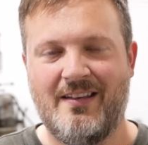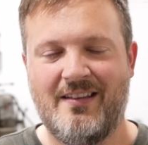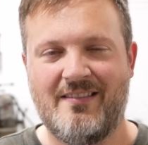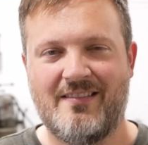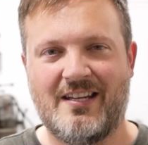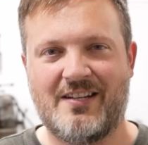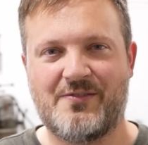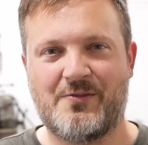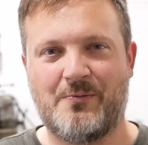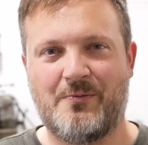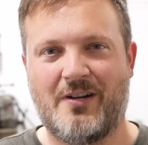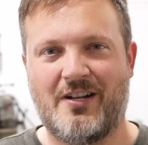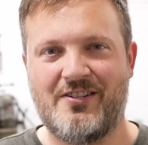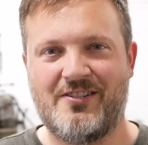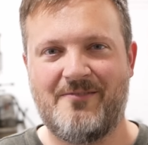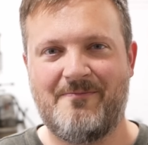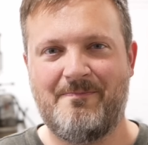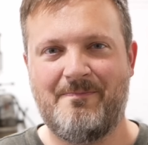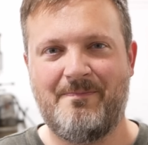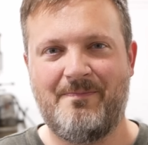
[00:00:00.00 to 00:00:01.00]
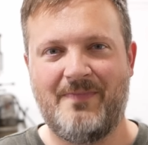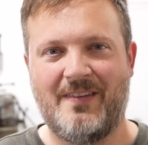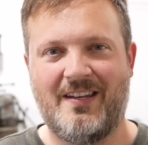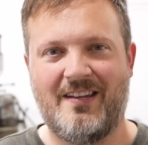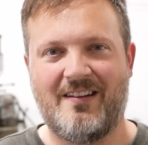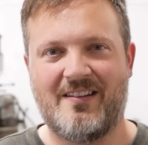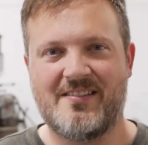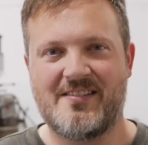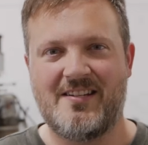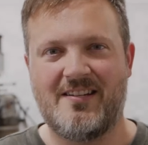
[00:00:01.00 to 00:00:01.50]
Thanks for watching,
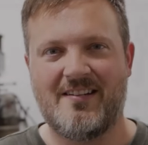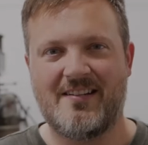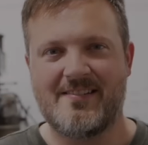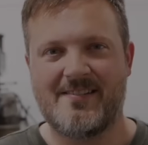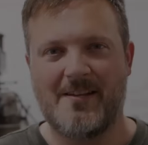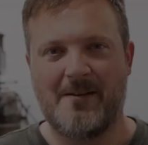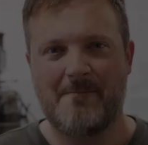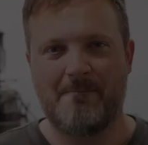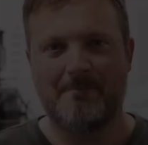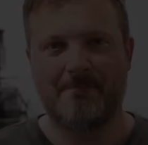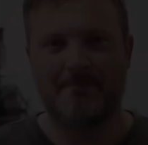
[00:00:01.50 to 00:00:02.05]
and I'll see you next time.